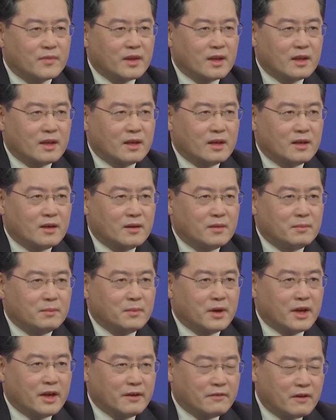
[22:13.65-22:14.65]
and that's
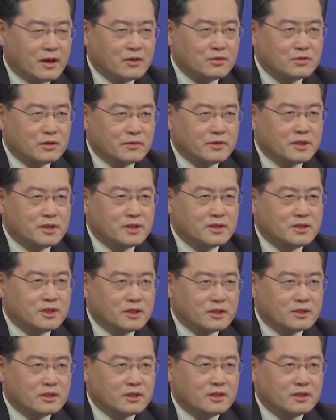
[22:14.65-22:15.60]
President Xi Jinping.